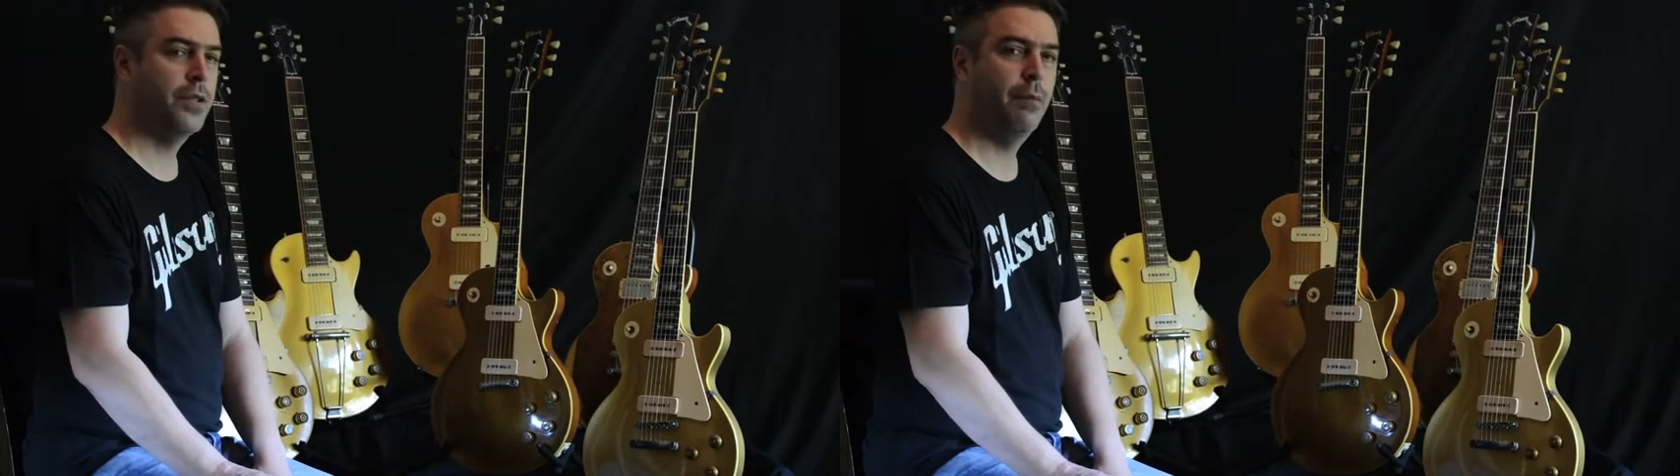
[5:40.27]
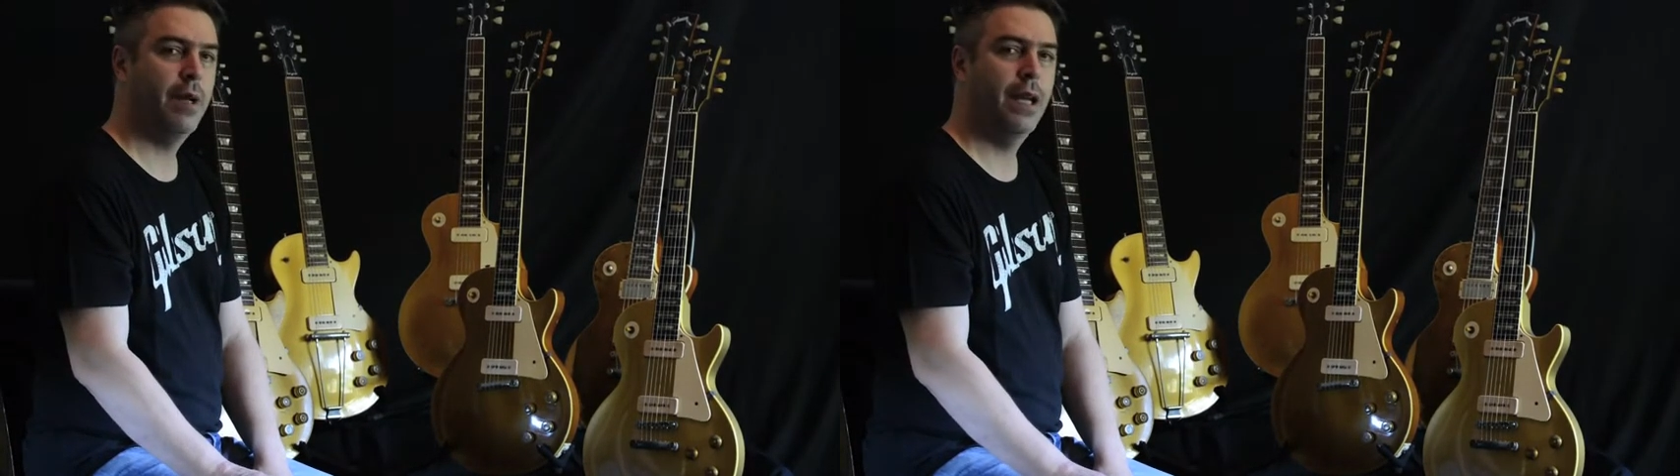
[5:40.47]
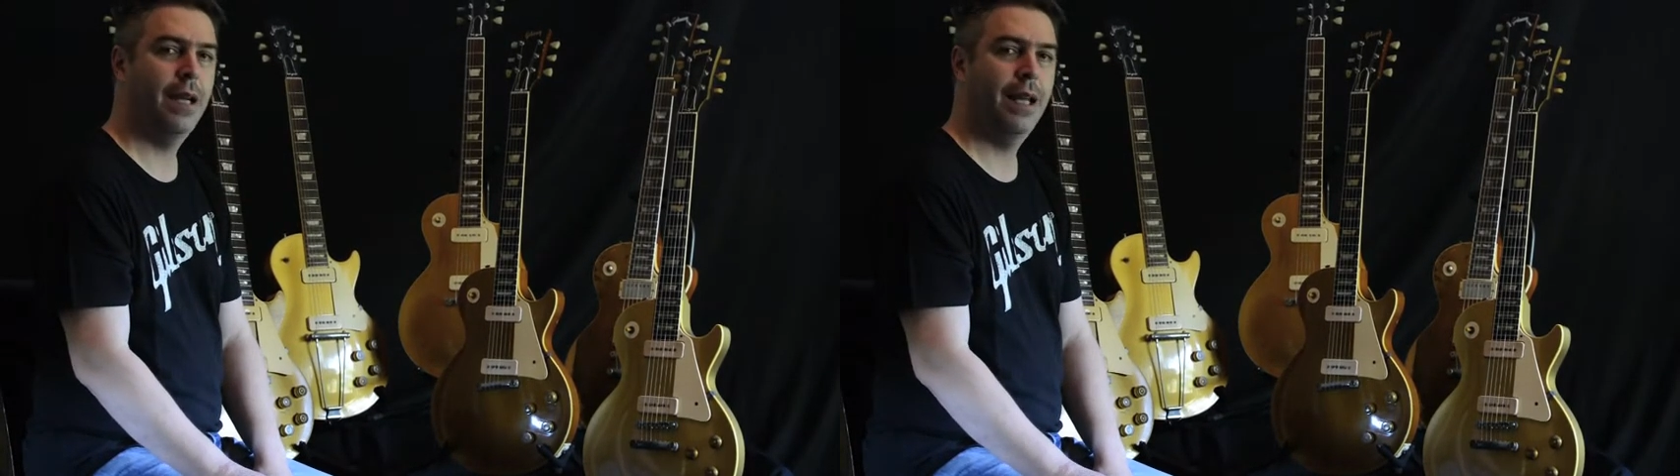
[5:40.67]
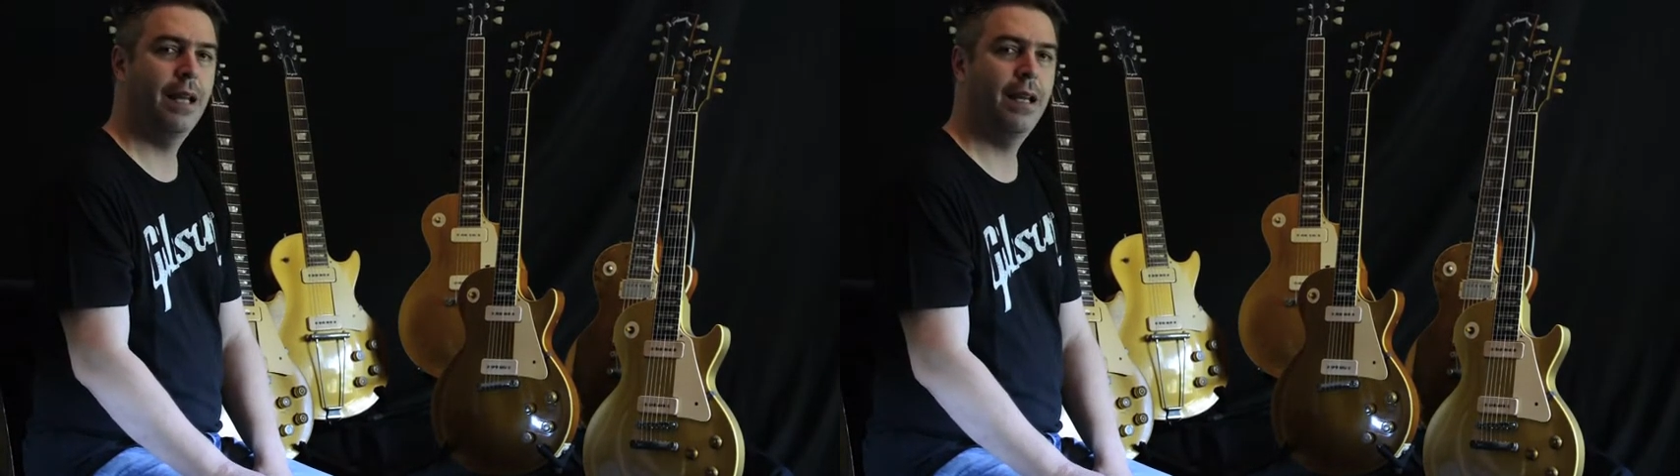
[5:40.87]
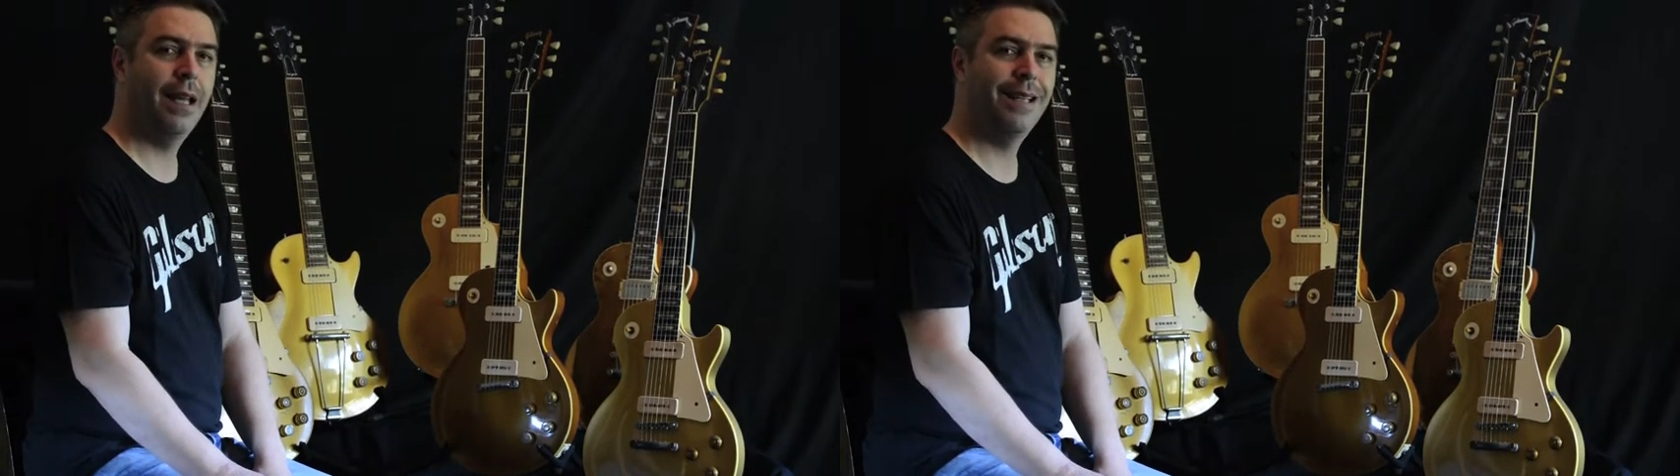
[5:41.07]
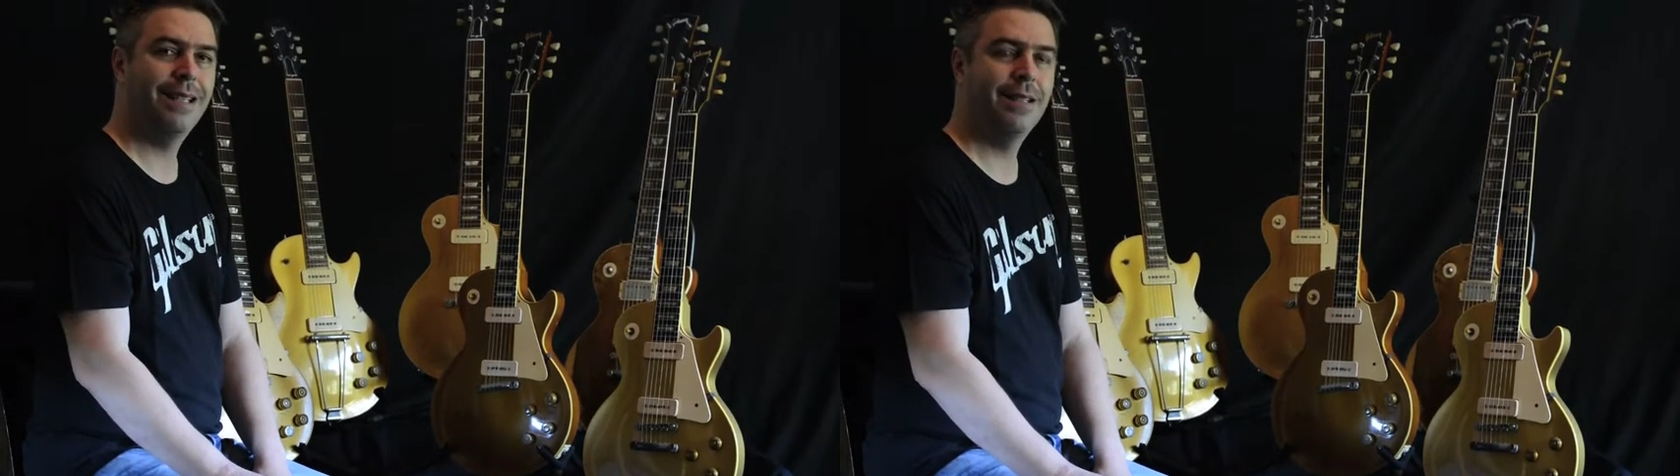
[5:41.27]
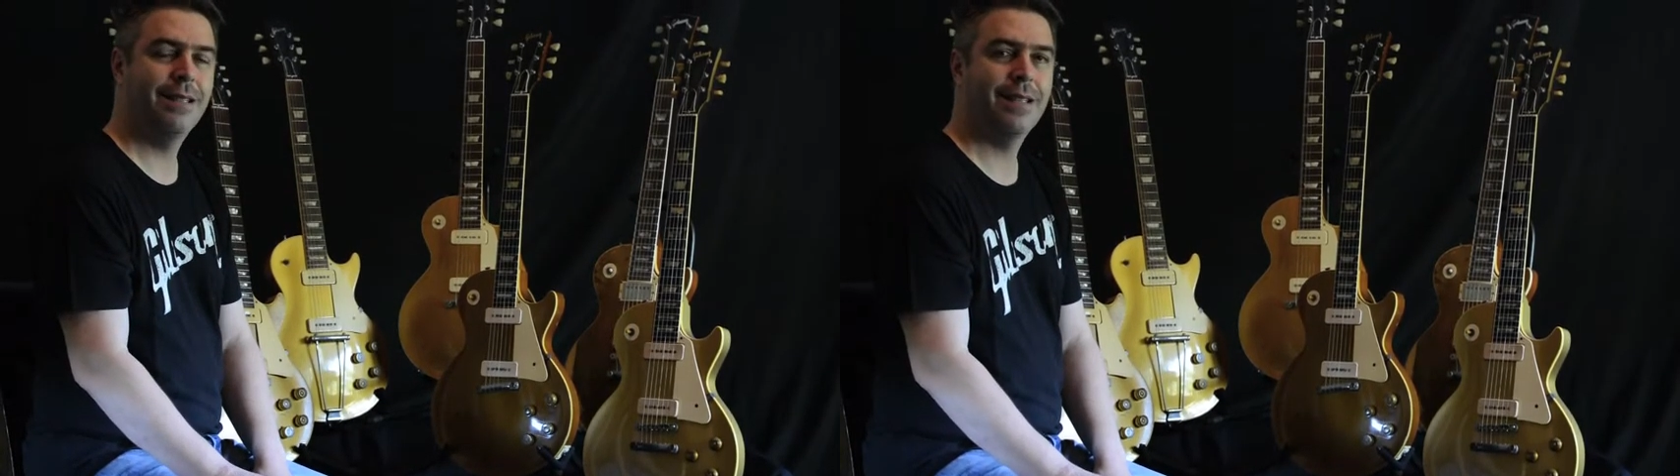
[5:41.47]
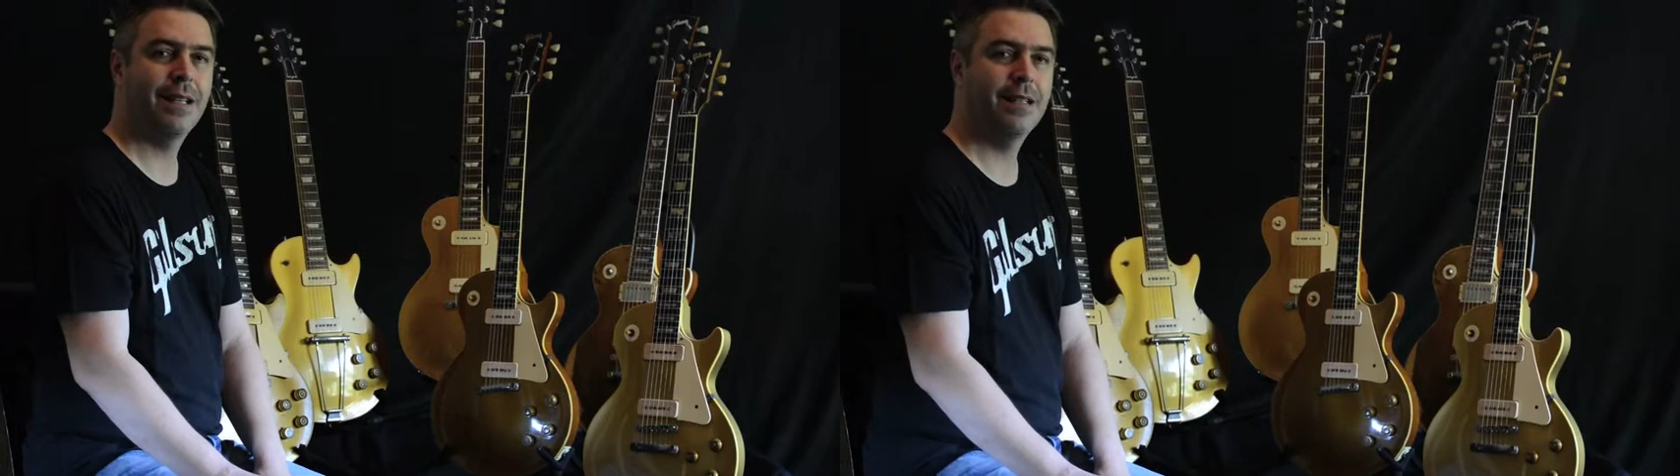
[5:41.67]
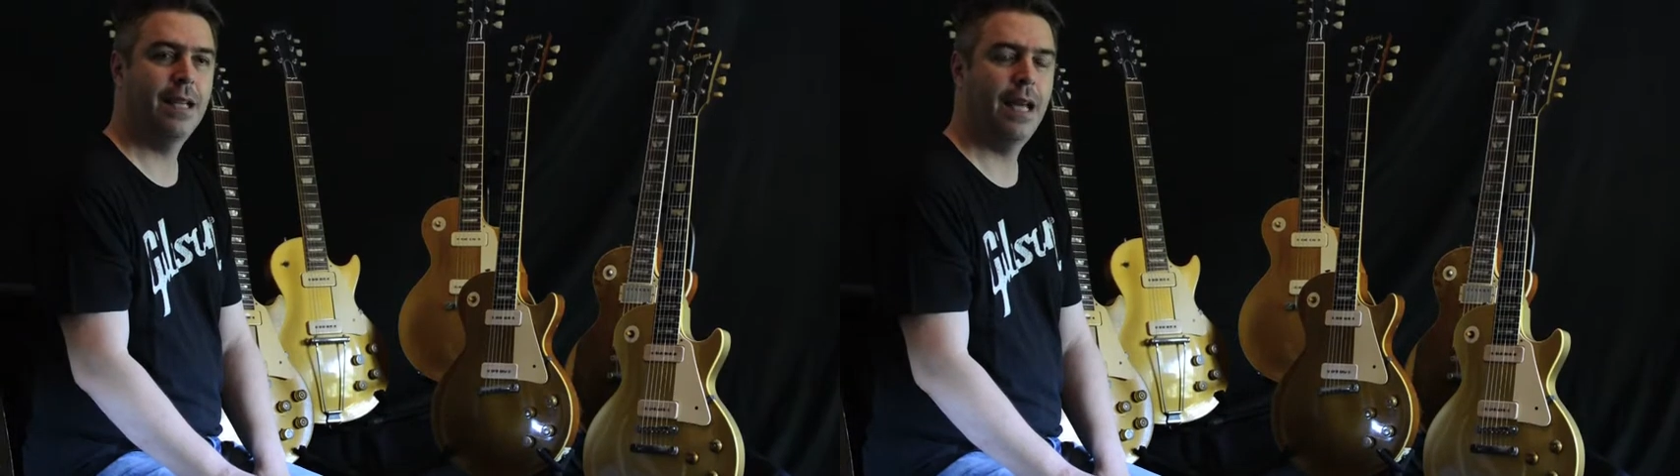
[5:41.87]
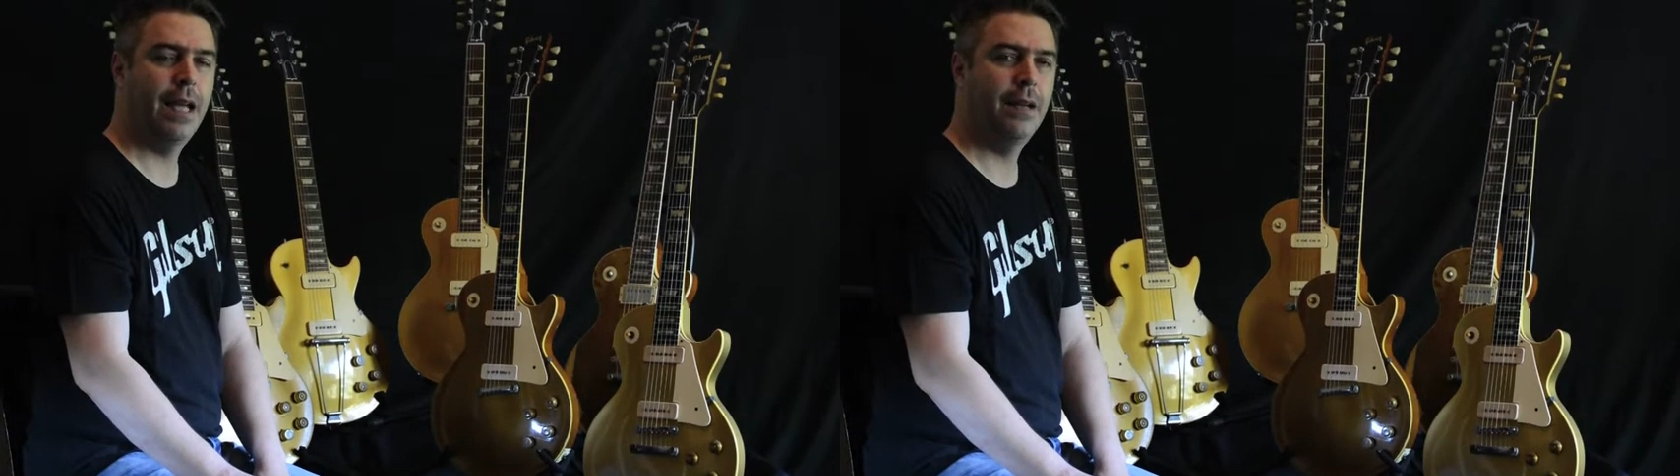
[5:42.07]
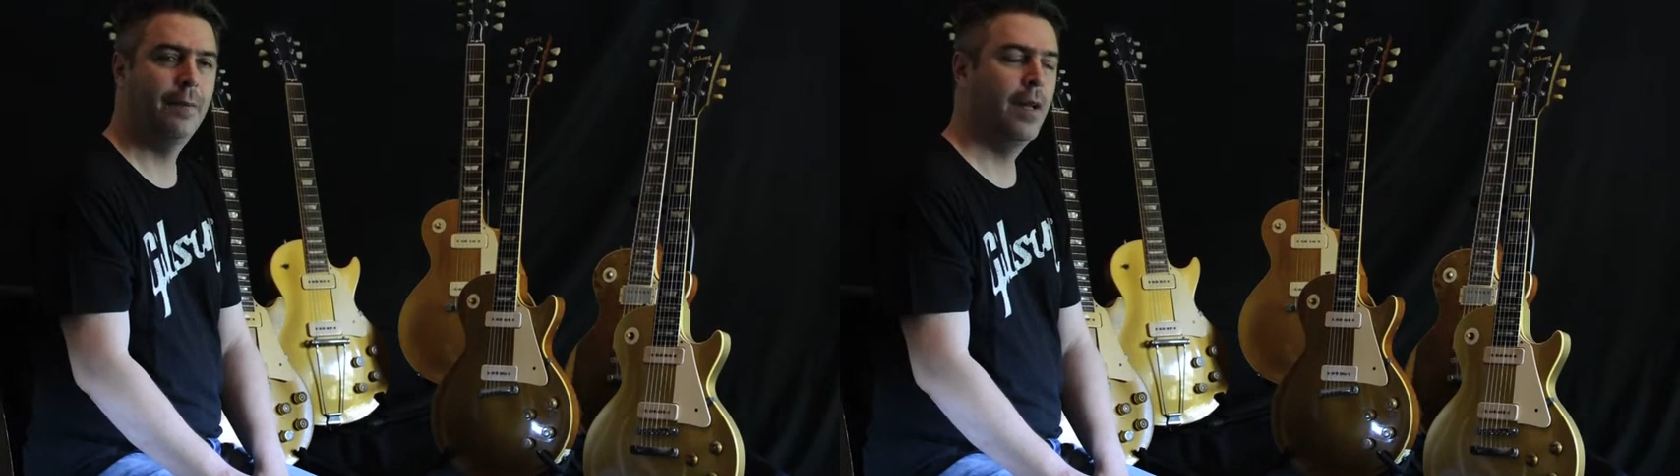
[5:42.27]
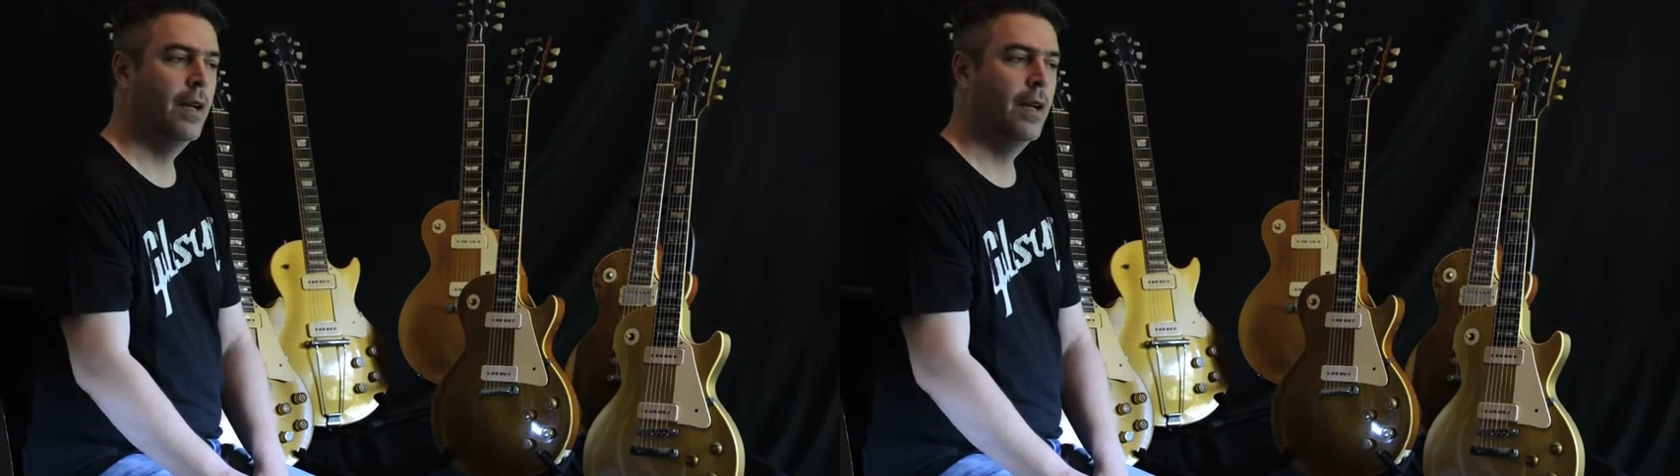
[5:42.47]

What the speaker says: them again in 1968.